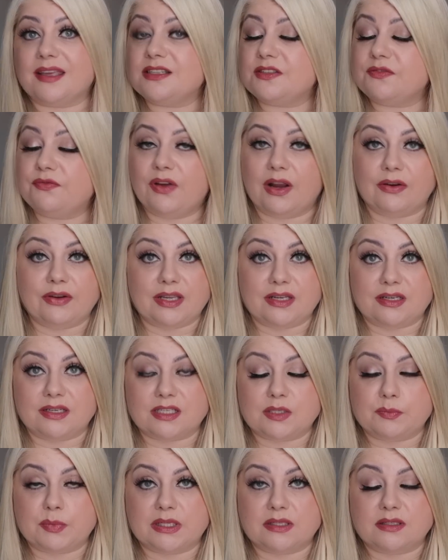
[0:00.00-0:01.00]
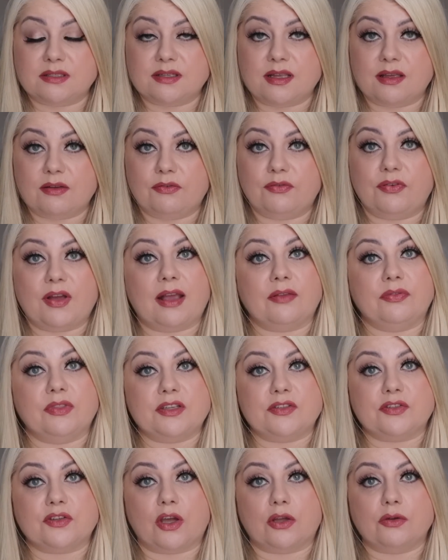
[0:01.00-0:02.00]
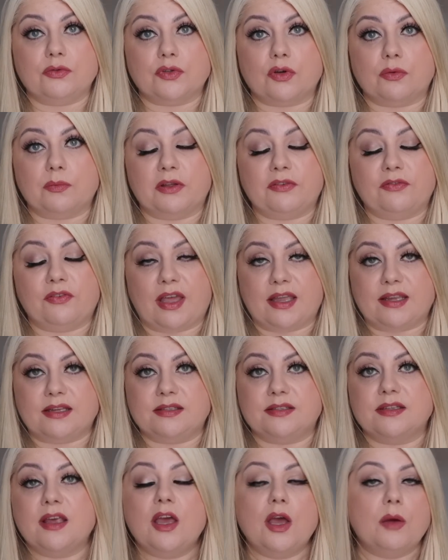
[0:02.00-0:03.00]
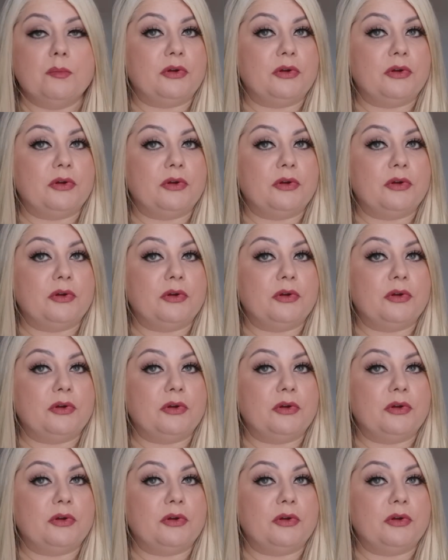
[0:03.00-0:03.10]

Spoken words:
It's very inexpensive and this goes on my face